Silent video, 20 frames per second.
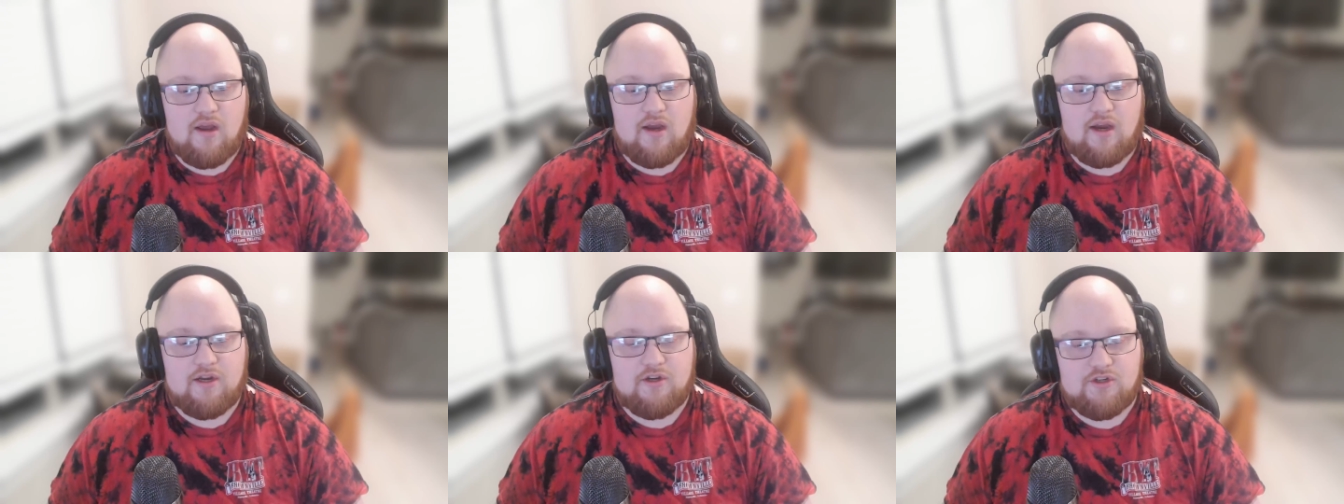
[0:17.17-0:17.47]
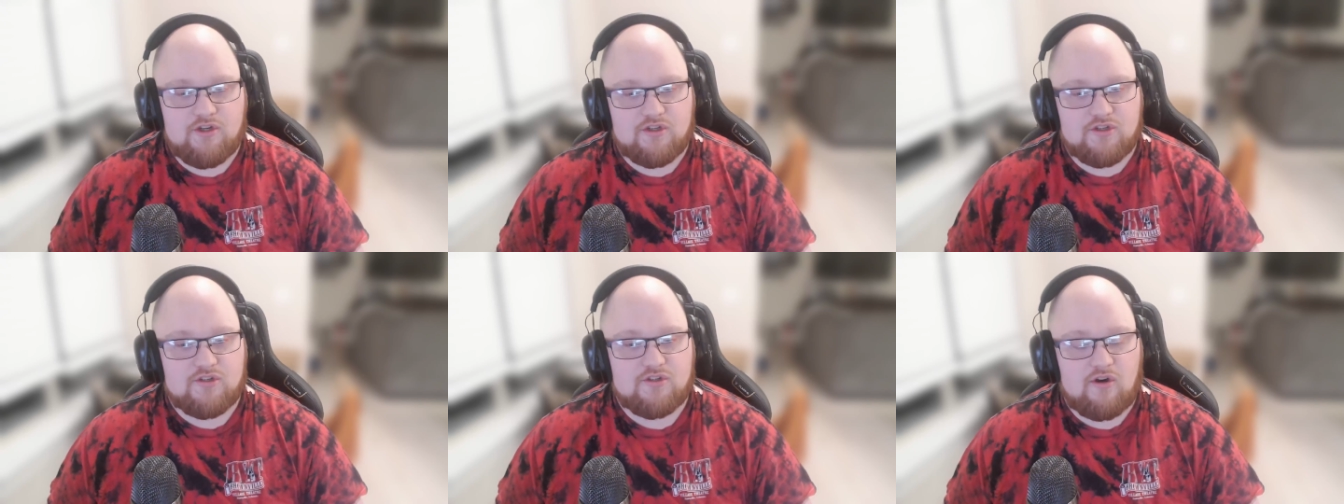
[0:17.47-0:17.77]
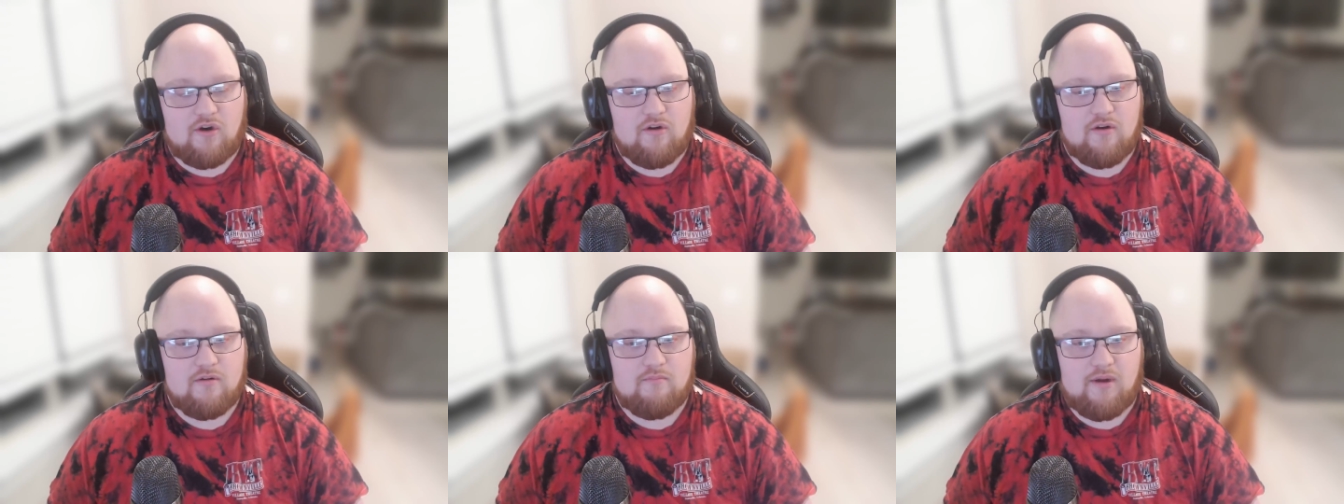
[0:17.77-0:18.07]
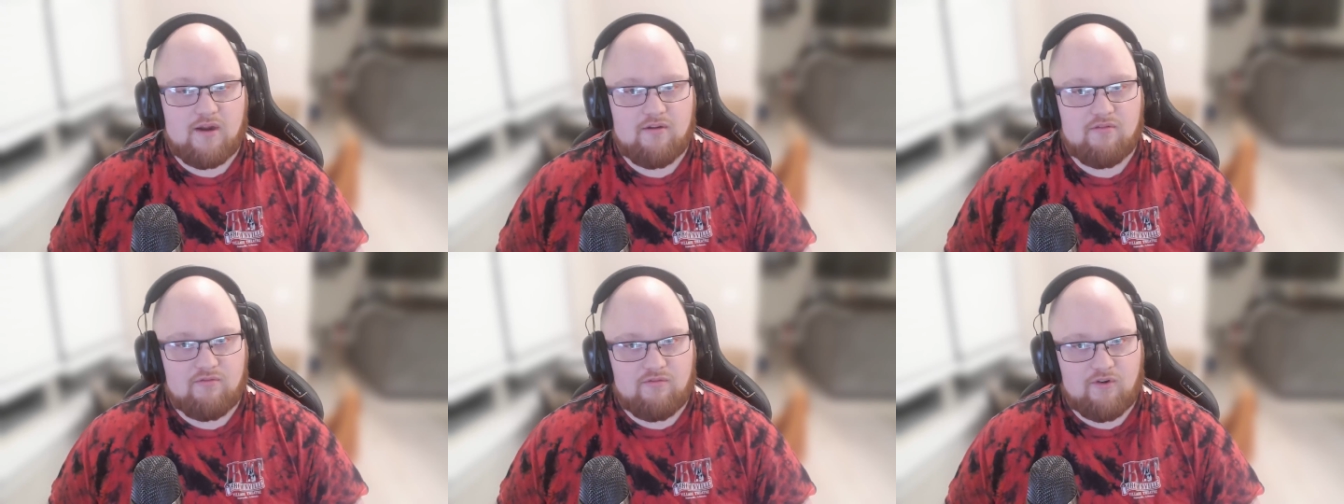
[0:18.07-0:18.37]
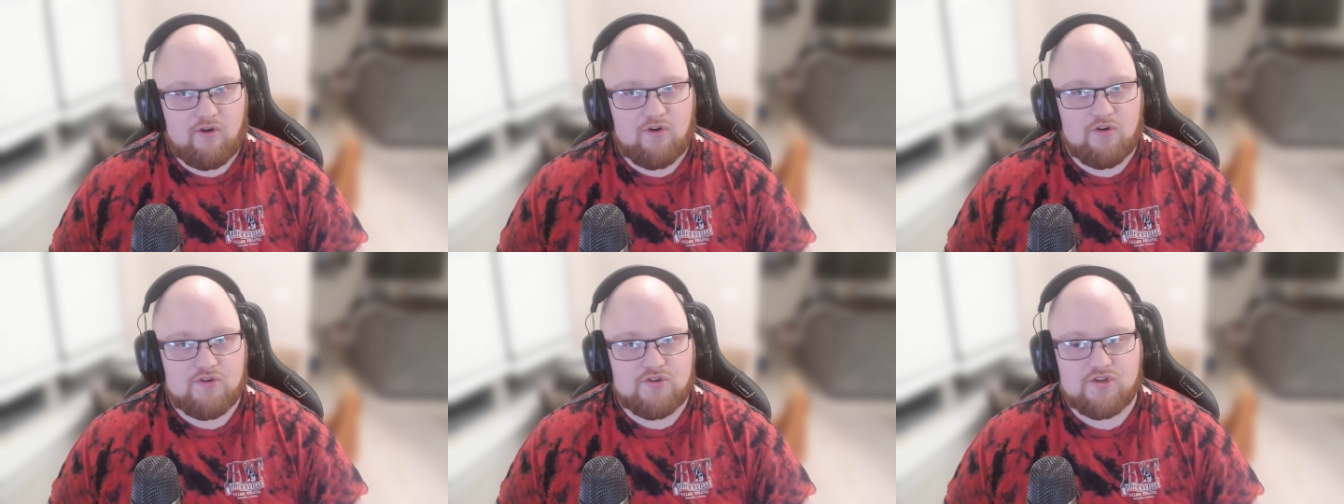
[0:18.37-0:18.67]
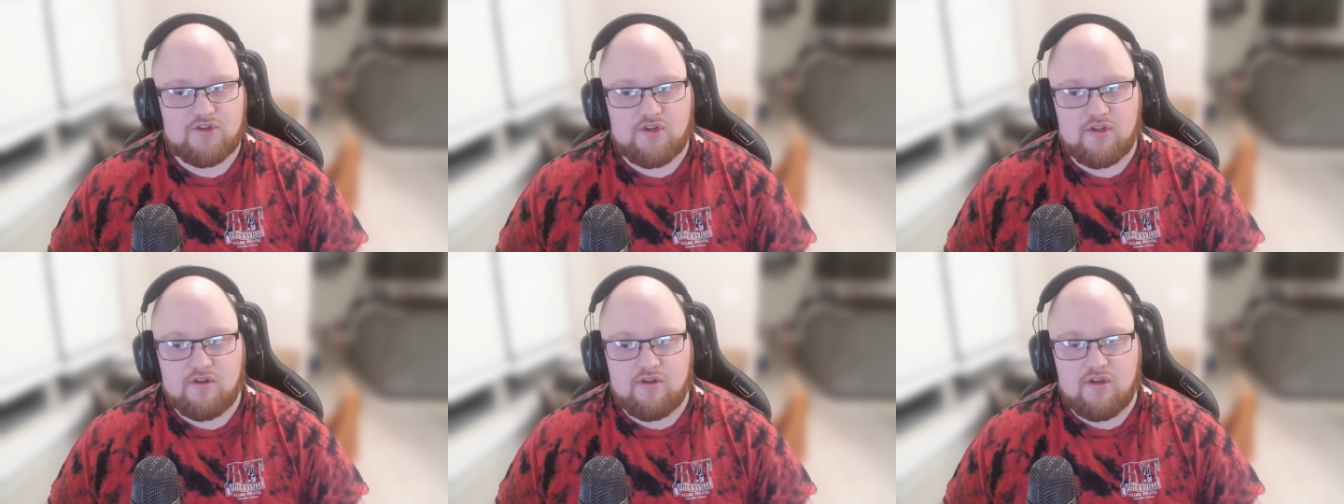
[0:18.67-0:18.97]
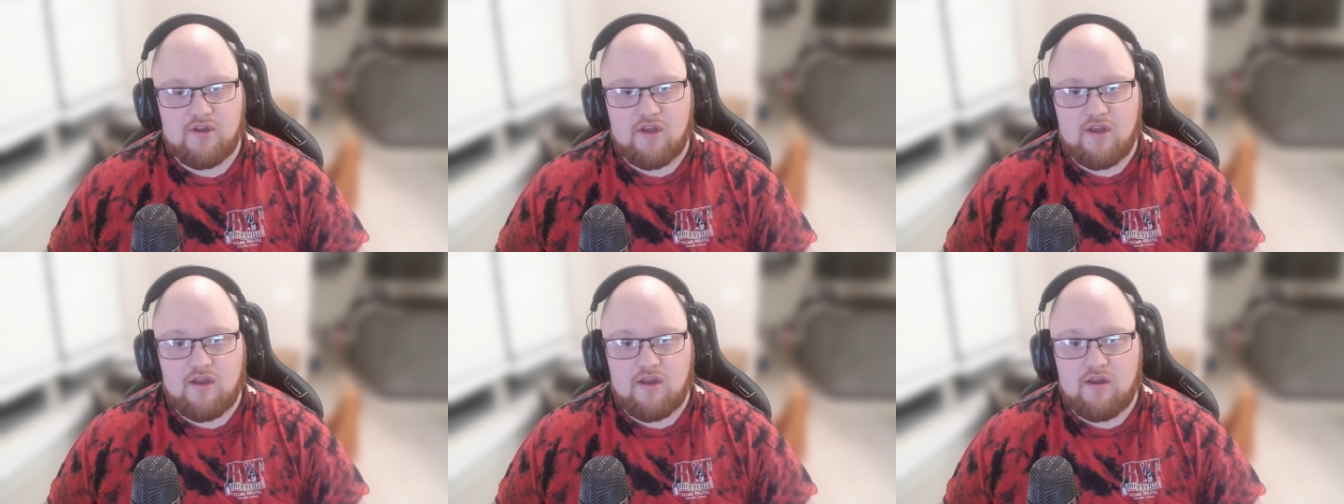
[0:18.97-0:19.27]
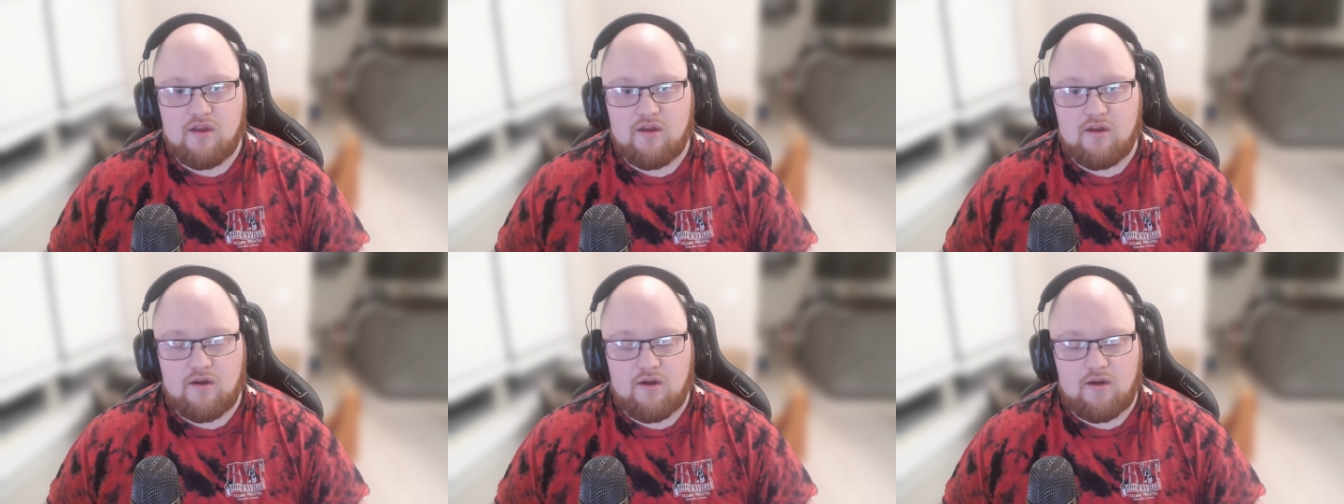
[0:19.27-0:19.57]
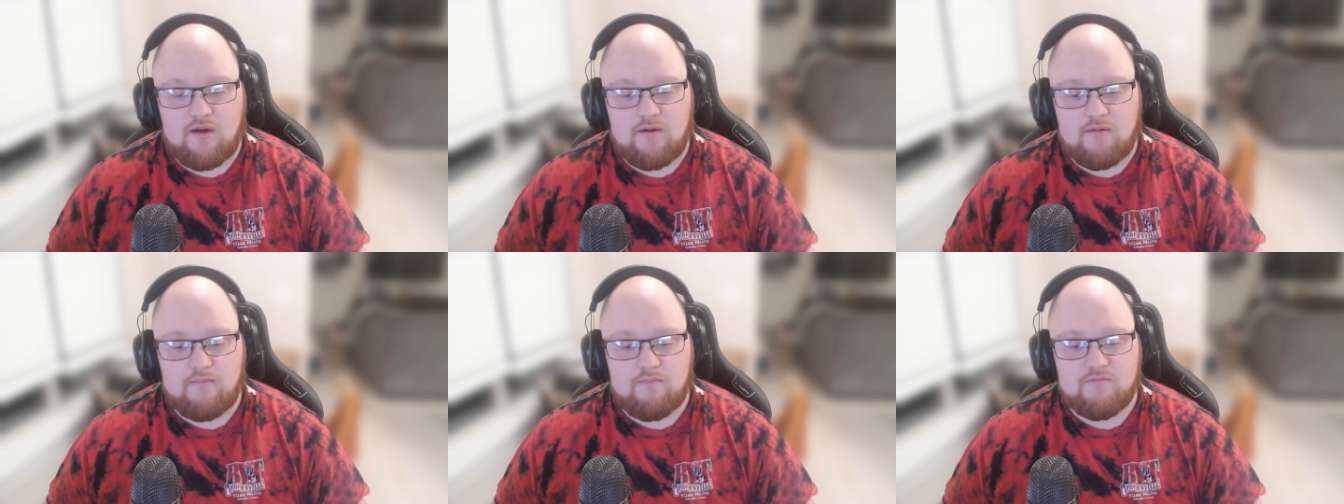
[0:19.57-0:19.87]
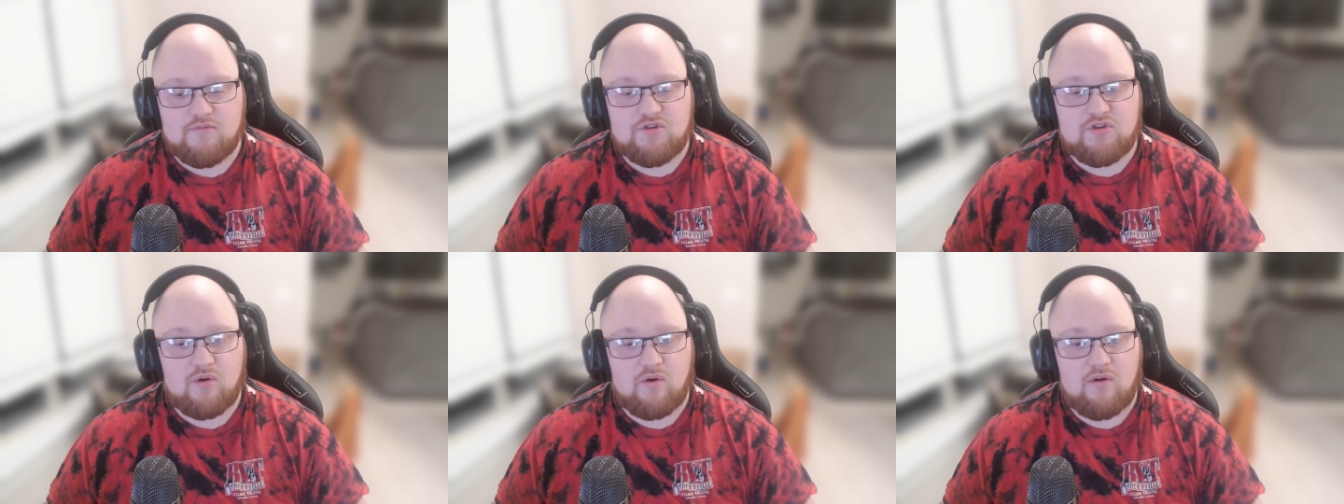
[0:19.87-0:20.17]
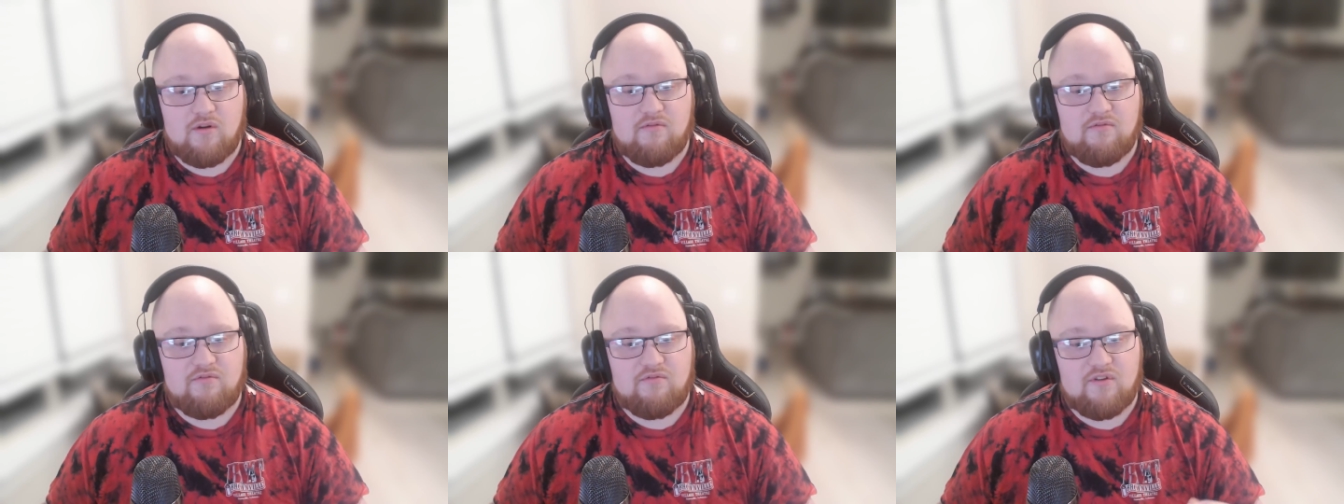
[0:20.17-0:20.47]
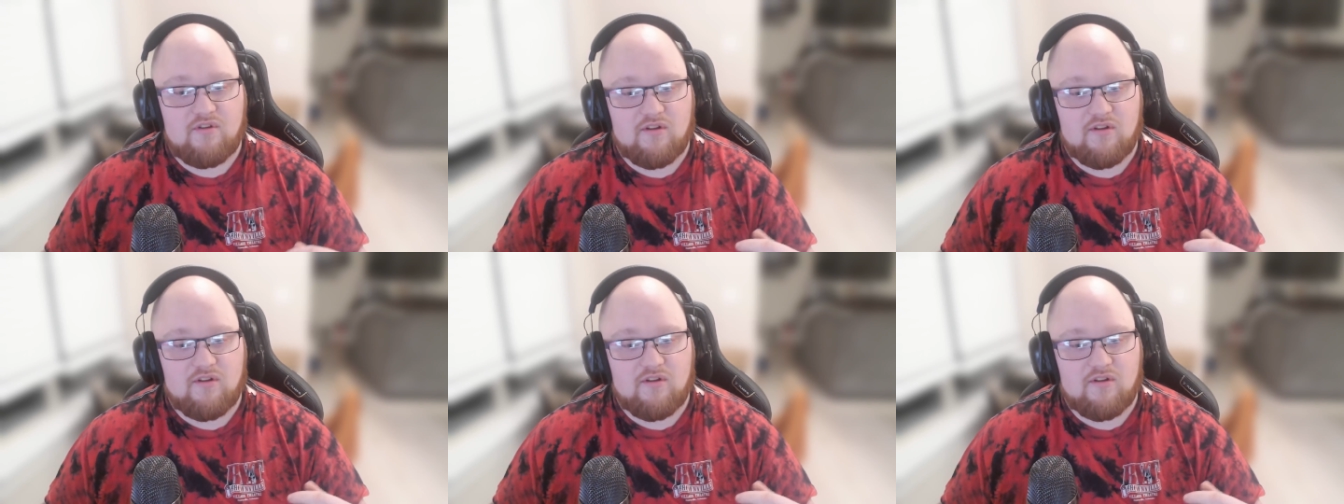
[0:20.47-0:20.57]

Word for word: I just started my first sort of